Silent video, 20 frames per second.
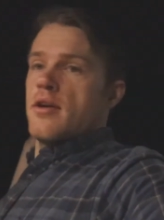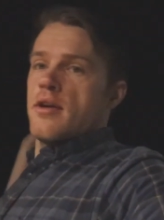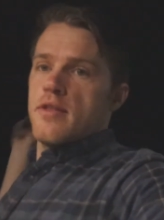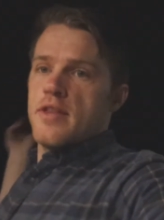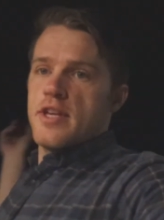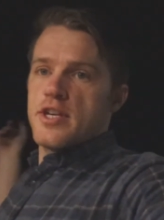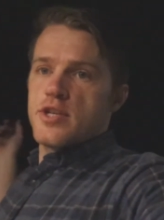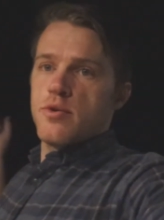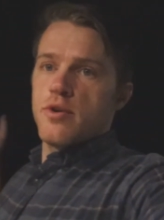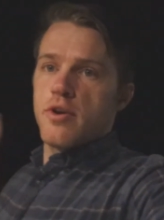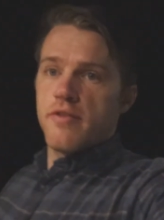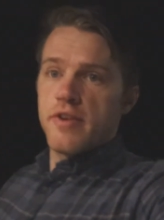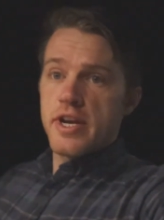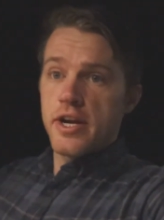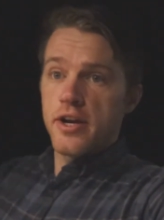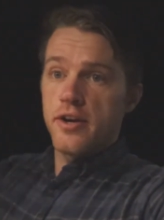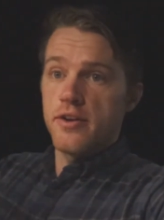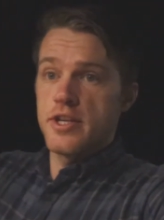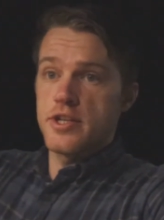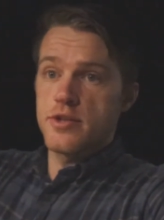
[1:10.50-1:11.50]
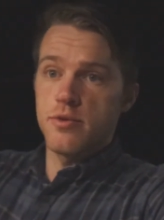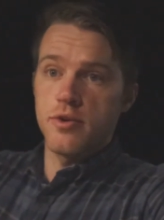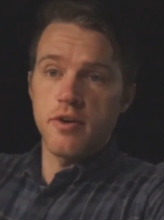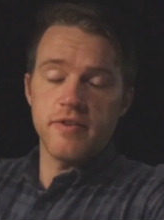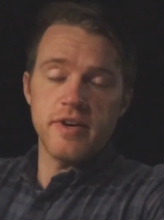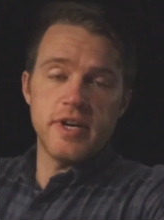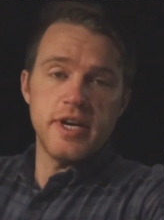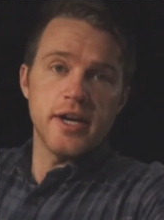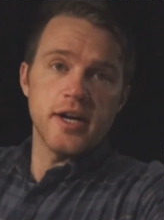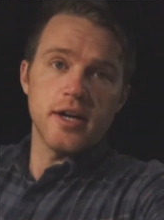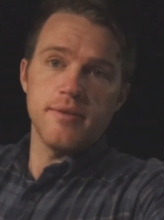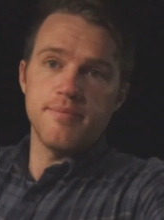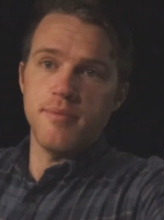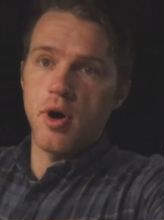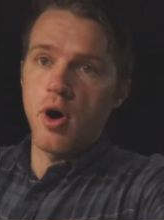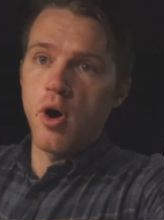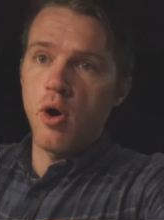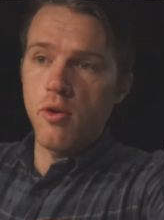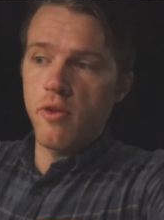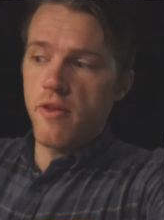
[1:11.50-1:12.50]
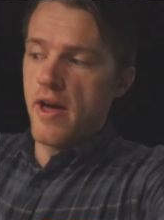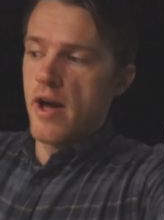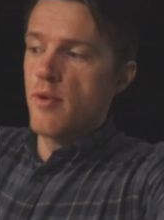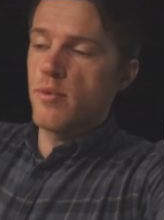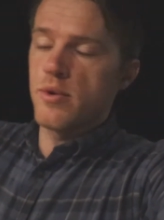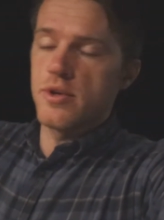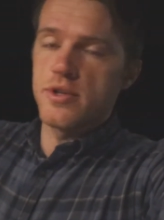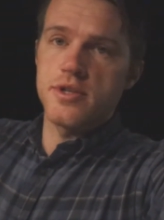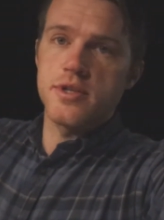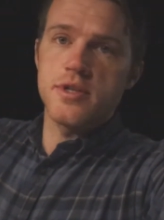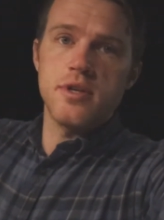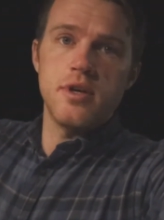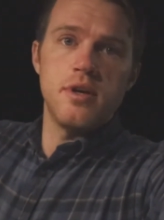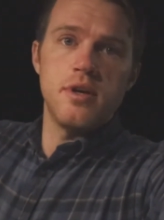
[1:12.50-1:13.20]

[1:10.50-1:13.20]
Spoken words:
this one over here and this one over here, all that was